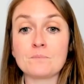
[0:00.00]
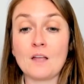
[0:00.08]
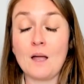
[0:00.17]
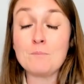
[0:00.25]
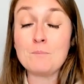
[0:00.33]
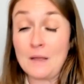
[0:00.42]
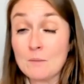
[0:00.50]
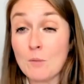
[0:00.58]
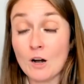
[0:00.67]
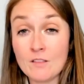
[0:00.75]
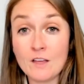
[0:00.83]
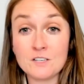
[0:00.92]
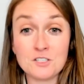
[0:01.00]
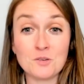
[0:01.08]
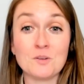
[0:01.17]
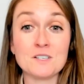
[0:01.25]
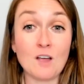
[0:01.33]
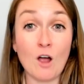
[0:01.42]
A big part of that too
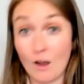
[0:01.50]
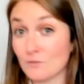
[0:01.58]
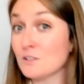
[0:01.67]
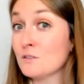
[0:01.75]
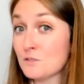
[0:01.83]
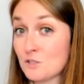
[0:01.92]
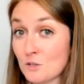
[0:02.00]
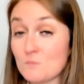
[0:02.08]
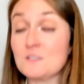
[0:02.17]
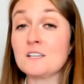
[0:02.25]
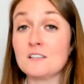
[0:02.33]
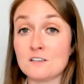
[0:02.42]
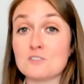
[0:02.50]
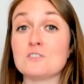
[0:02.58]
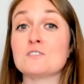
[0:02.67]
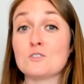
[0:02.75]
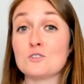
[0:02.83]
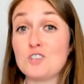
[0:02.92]
is often those terms and
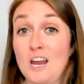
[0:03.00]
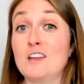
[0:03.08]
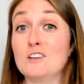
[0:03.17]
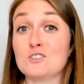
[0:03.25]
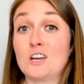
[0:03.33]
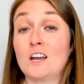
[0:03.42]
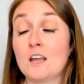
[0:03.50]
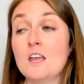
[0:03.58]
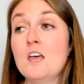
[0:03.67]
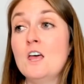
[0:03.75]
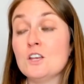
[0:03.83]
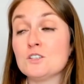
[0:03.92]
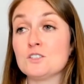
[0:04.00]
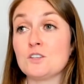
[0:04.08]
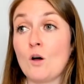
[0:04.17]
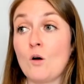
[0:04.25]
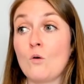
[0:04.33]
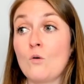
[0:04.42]
conditions are changing.
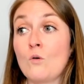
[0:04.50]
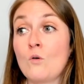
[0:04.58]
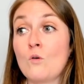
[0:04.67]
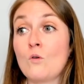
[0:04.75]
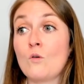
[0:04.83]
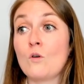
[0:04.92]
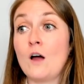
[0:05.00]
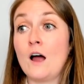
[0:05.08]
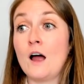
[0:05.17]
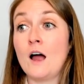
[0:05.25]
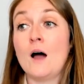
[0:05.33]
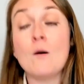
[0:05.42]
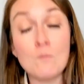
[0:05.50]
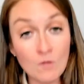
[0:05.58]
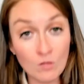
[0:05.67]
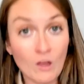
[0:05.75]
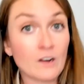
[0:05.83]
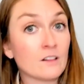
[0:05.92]
So a
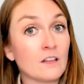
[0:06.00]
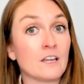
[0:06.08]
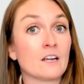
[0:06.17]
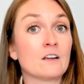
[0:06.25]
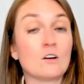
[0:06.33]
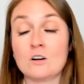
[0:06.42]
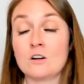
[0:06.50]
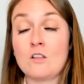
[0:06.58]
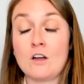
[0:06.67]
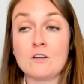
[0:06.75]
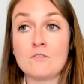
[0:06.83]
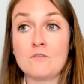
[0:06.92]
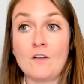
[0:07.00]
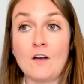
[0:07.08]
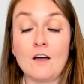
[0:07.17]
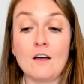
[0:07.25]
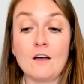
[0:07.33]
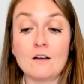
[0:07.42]
lot of clinic or a lot of
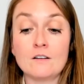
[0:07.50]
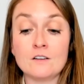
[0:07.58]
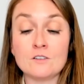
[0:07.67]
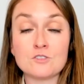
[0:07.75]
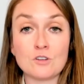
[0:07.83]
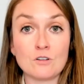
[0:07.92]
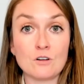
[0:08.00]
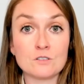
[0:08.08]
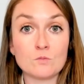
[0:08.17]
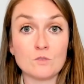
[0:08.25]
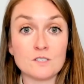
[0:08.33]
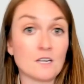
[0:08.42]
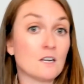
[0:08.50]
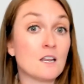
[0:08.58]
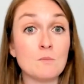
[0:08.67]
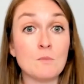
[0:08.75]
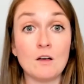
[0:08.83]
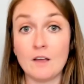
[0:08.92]
insurers will send an
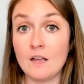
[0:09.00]
email, hey,